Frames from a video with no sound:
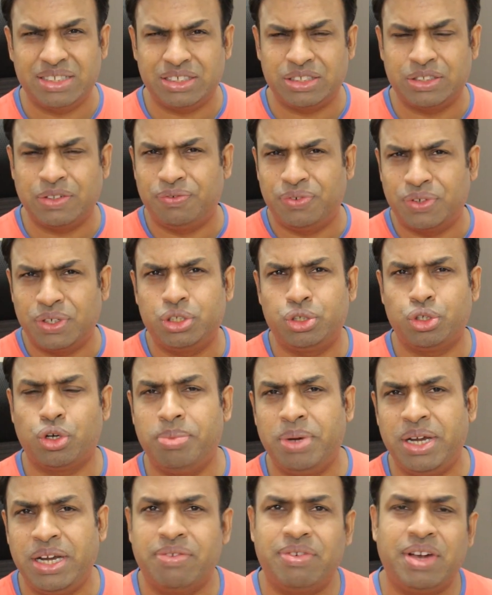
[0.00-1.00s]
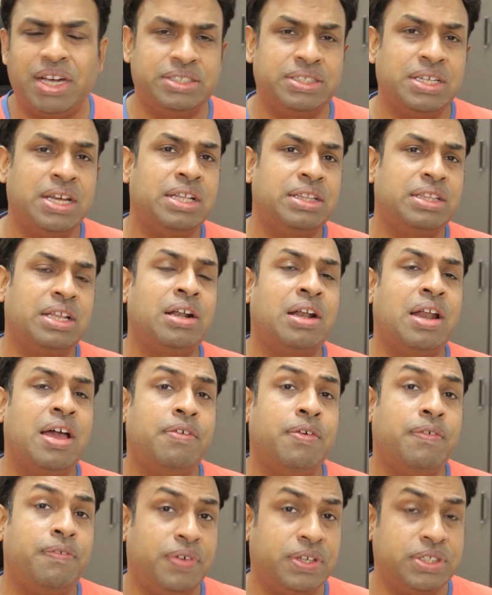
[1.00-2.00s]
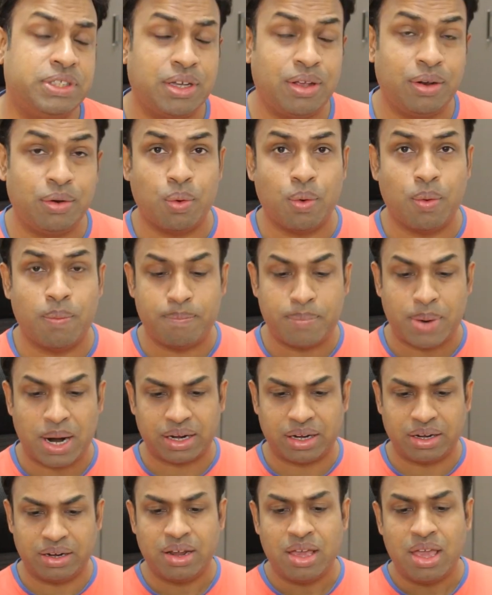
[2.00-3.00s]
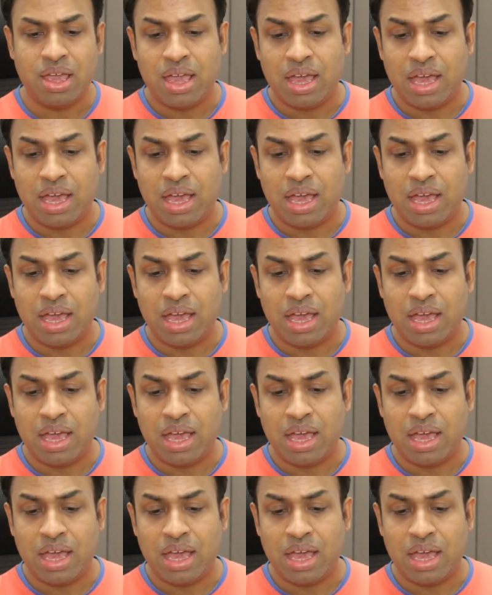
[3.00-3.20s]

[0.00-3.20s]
This is the first Xiaomi device that will have a physical home button.